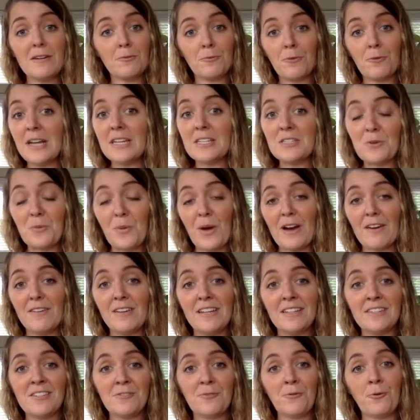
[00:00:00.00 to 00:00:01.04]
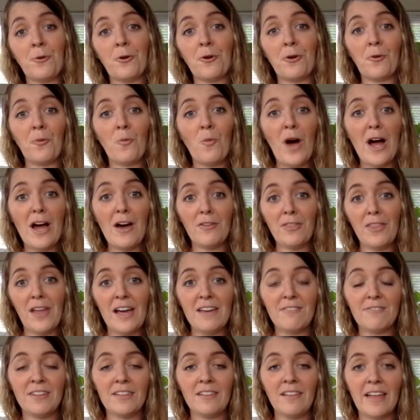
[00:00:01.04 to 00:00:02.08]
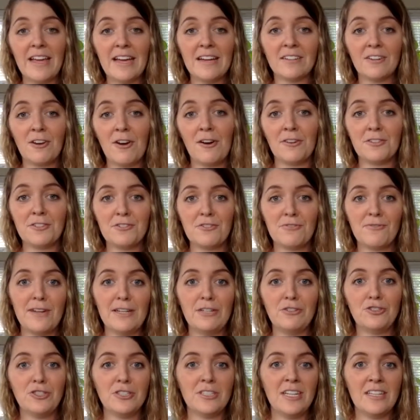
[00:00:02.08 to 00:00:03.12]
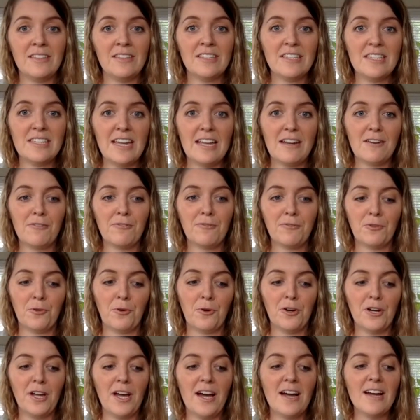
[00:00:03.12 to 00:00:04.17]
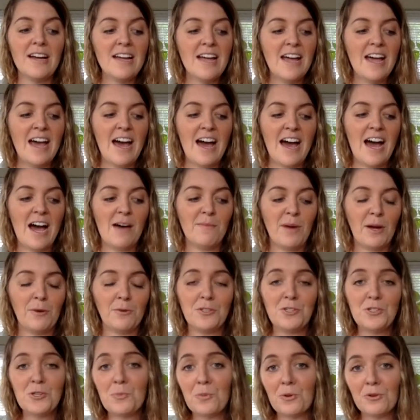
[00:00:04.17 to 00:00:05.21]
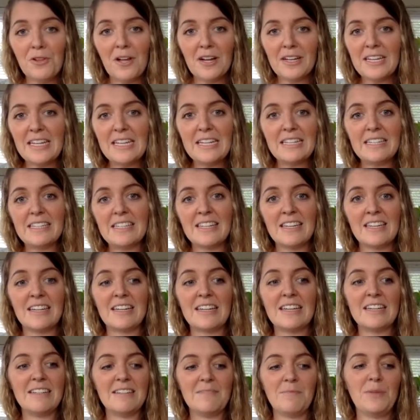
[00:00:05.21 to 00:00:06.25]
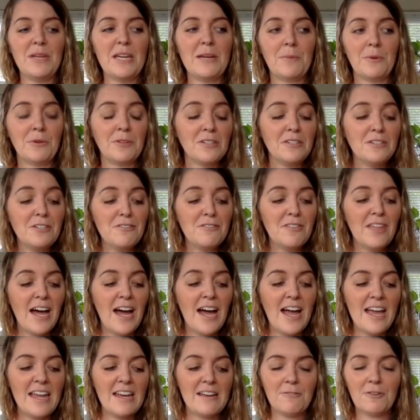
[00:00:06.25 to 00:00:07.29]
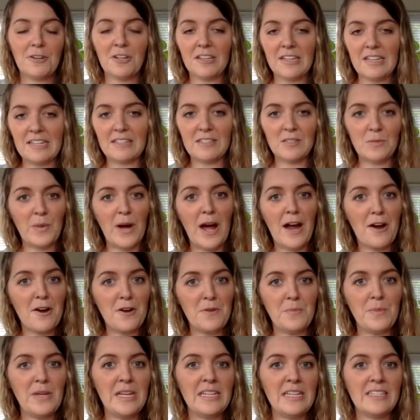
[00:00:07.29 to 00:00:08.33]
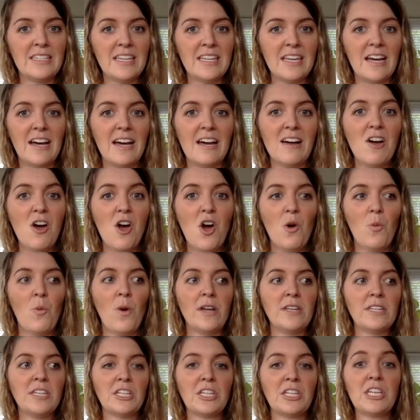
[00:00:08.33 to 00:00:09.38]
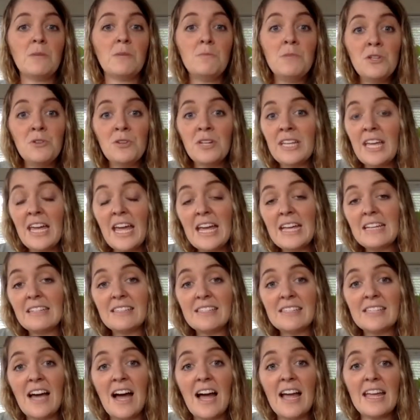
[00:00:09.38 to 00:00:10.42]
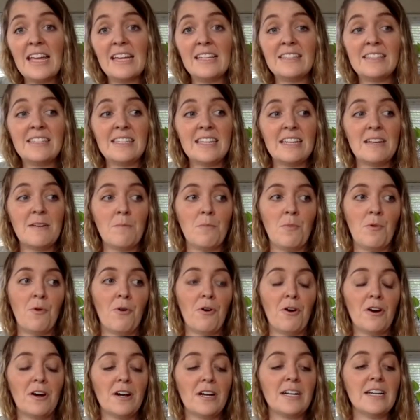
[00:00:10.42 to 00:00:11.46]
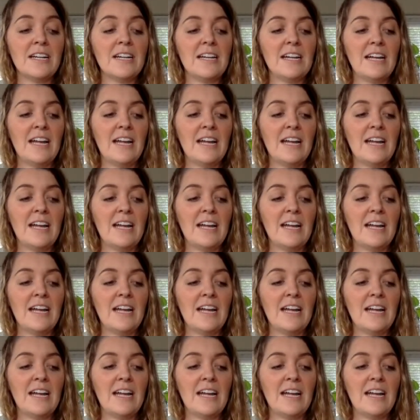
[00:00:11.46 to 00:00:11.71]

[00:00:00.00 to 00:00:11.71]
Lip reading: raise awareness for wildlife and land conservation in the state of Florida. I was super lucky to be able to do that, and it really inspired me to want to communicate science in a more